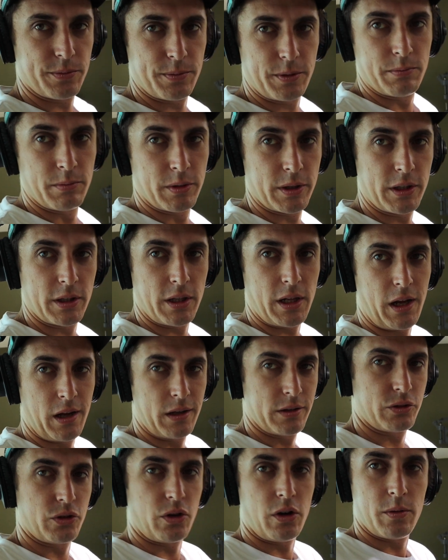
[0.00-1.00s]
remember the
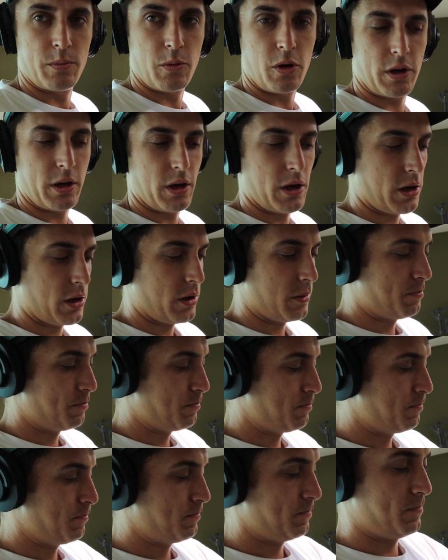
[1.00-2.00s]
last time I
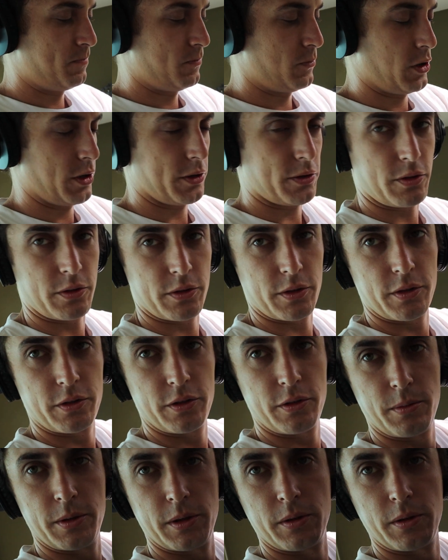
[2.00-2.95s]
worked on this, to be